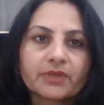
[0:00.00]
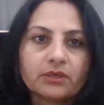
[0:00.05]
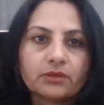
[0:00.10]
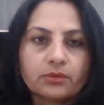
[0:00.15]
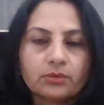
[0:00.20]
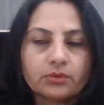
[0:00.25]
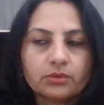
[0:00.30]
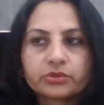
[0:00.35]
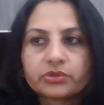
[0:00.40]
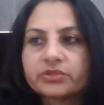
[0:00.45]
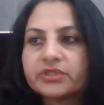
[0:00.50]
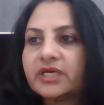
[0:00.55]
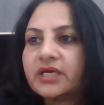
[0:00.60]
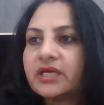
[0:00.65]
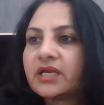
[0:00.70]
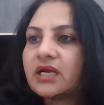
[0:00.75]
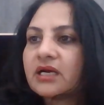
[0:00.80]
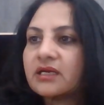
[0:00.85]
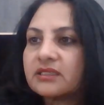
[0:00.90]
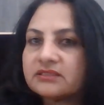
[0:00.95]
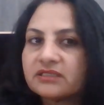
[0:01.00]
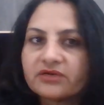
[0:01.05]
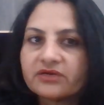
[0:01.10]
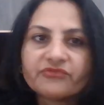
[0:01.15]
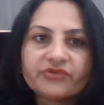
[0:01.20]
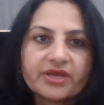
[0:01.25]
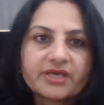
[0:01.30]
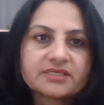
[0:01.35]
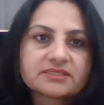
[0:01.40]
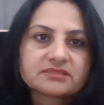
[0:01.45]
Although there are other
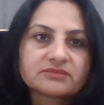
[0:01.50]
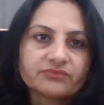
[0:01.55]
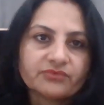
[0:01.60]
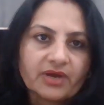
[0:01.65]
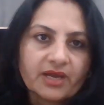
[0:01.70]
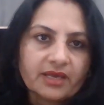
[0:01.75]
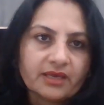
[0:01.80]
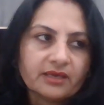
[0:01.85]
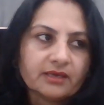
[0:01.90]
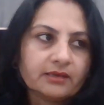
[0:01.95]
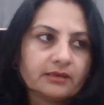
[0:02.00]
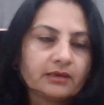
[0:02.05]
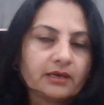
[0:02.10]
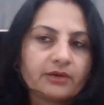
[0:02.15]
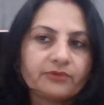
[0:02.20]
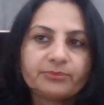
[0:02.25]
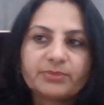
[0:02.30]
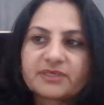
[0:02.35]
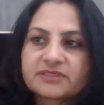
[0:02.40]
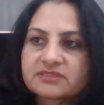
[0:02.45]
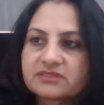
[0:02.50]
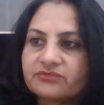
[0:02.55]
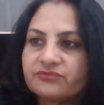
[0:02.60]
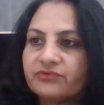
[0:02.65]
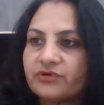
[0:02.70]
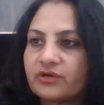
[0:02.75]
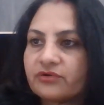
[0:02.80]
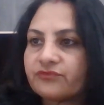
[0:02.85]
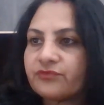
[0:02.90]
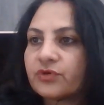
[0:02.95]
ways why a person
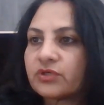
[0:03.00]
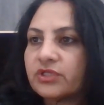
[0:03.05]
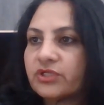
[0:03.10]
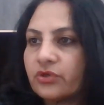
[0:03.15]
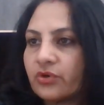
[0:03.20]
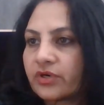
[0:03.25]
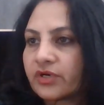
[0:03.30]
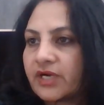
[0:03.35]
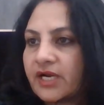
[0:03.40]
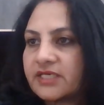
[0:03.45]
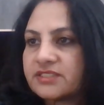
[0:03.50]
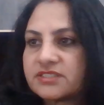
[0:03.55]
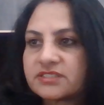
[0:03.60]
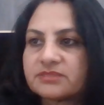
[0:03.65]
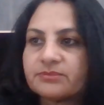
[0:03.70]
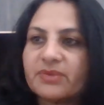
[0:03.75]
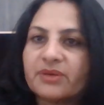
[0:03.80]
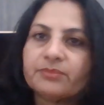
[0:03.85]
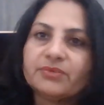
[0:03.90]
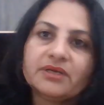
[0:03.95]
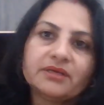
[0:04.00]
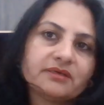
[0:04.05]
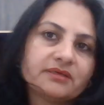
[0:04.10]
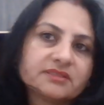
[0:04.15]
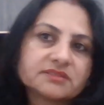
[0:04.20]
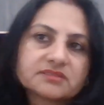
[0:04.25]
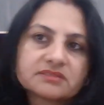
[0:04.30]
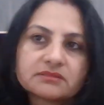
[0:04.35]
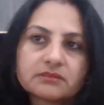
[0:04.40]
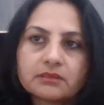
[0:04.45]
work for the organization, maybe it
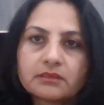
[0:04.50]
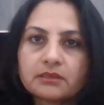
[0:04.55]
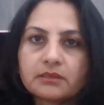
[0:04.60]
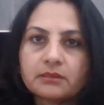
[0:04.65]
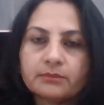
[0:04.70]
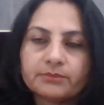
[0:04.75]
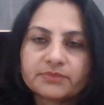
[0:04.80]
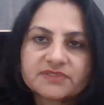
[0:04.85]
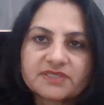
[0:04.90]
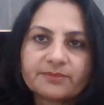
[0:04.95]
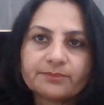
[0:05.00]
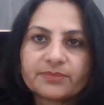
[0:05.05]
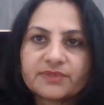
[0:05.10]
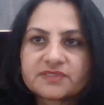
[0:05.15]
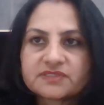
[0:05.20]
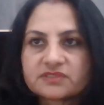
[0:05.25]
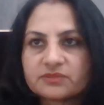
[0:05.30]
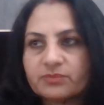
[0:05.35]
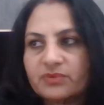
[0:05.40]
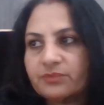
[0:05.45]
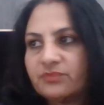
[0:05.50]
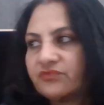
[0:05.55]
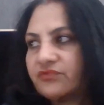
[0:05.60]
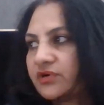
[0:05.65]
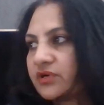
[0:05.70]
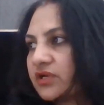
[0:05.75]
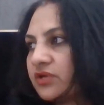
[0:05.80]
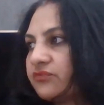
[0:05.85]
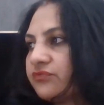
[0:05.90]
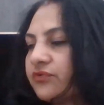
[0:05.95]
is some person may be
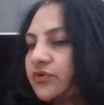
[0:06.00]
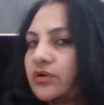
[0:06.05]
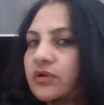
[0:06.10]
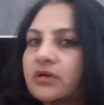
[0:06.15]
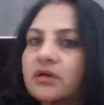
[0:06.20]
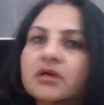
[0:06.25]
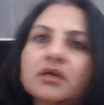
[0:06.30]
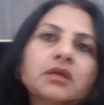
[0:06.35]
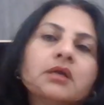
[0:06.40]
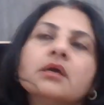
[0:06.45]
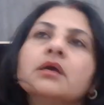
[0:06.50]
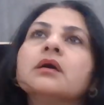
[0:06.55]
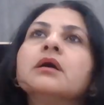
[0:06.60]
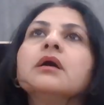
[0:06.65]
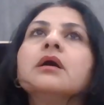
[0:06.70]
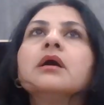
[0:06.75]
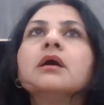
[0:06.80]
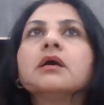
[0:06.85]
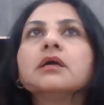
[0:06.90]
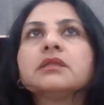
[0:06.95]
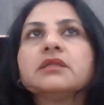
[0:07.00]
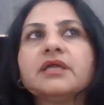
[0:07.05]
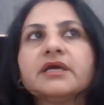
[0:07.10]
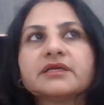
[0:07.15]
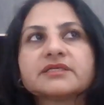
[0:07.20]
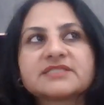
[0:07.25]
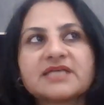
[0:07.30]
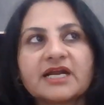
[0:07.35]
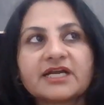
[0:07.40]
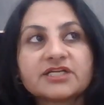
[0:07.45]
working for their
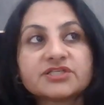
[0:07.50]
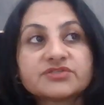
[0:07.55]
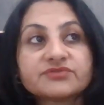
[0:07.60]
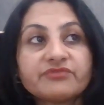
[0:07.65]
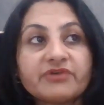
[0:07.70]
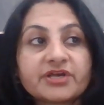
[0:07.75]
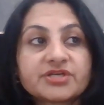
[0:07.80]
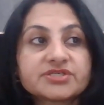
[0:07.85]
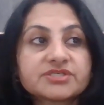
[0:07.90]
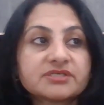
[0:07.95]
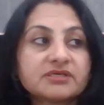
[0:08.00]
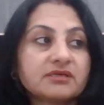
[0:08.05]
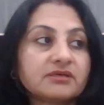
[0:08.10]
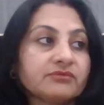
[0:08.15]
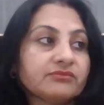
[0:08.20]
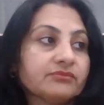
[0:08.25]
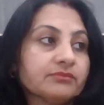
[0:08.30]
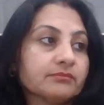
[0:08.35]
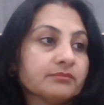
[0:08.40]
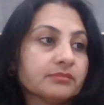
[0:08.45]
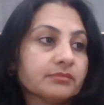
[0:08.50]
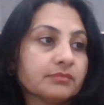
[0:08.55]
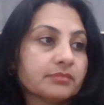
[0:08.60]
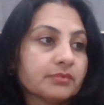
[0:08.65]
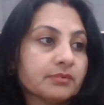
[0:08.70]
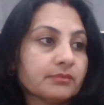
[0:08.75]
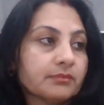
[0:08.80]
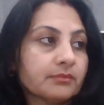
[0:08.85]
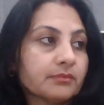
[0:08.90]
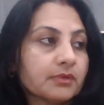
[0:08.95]
satisfaction,
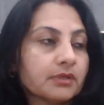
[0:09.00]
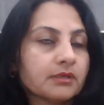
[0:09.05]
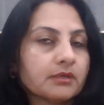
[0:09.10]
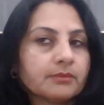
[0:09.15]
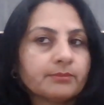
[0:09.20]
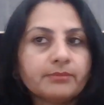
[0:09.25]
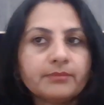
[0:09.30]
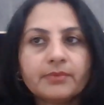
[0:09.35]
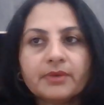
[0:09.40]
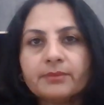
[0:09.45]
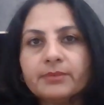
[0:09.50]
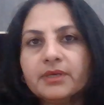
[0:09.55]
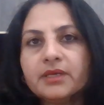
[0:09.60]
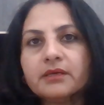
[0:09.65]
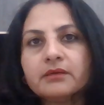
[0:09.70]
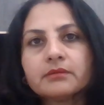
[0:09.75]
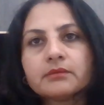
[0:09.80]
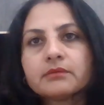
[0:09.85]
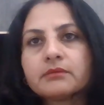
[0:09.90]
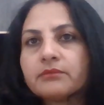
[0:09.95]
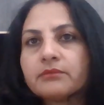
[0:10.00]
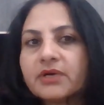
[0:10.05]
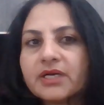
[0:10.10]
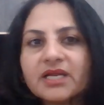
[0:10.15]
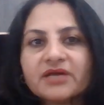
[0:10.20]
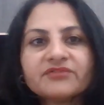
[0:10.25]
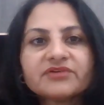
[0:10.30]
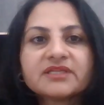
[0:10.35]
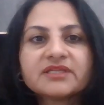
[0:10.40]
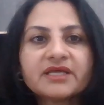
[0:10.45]
maybe
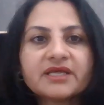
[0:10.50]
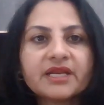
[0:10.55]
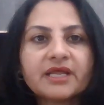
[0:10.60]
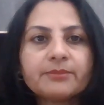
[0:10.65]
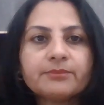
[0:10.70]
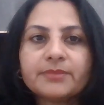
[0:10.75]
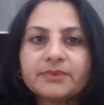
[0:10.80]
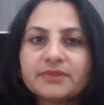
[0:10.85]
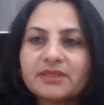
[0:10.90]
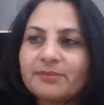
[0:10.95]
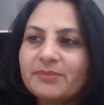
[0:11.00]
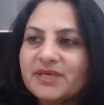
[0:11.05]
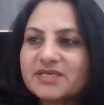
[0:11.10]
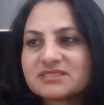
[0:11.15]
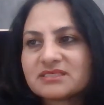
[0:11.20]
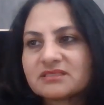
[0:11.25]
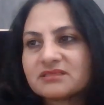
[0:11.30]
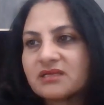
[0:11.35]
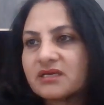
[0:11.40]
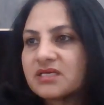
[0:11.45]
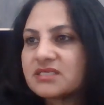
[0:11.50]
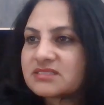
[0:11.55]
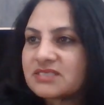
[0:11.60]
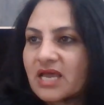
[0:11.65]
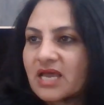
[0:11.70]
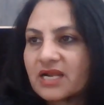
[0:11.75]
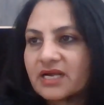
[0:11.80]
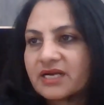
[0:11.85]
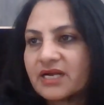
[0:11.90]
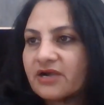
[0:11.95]
whatever their aim. The basic thing is
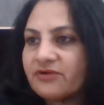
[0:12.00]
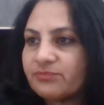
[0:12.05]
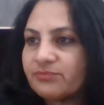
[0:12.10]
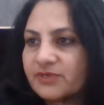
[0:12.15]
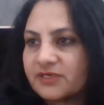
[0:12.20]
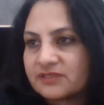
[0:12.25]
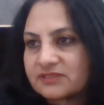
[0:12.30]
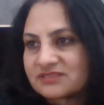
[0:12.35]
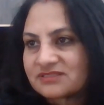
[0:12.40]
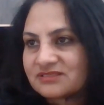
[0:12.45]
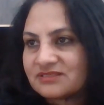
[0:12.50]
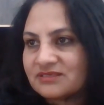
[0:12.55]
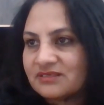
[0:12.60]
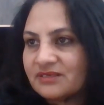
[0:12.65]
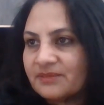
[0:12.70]
salary and perks.